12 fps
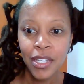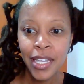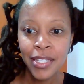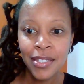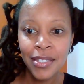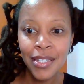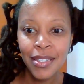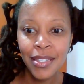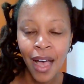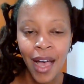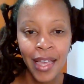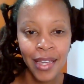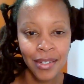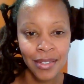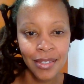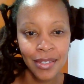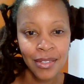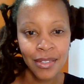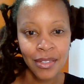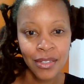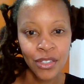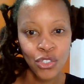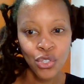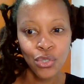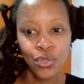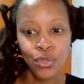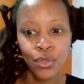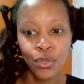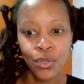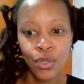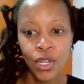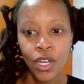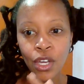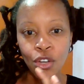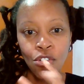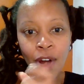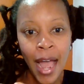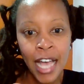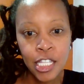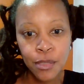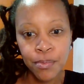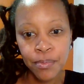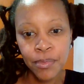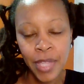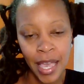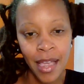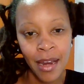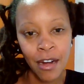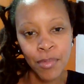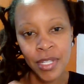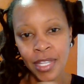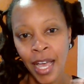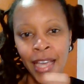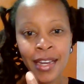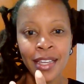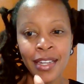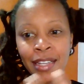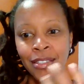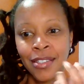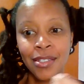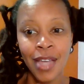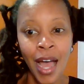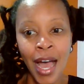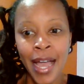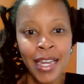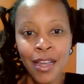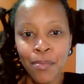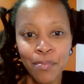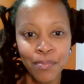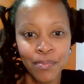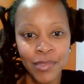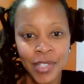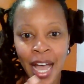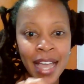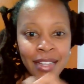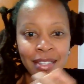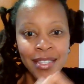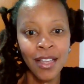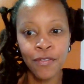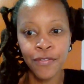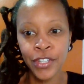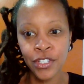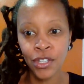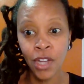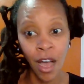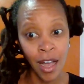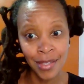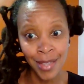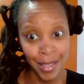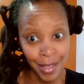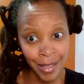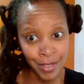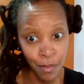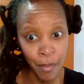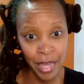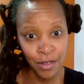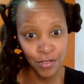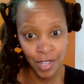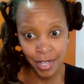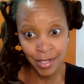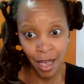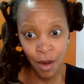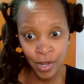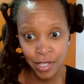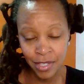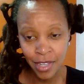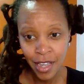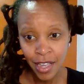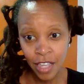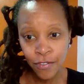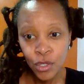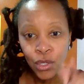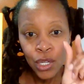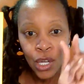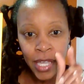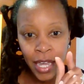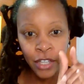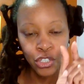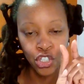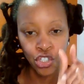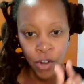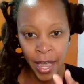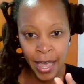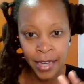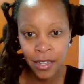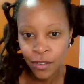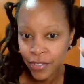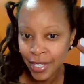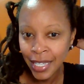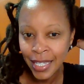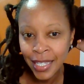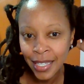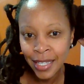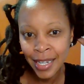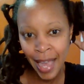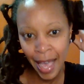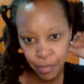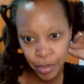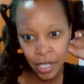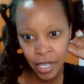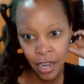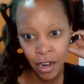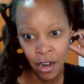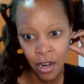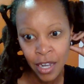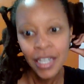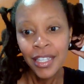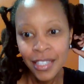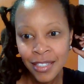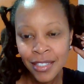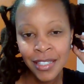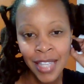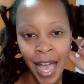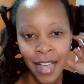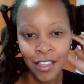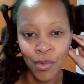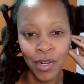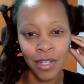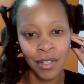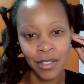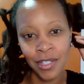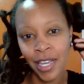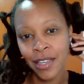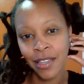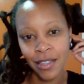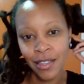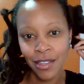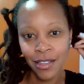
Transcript: It's designed to grasp the hair beside it and tie it up, tie itself into knots. Like it's meant, that's how it, if you look at a strand of kinky nappy hair, this is exactly what it looks like.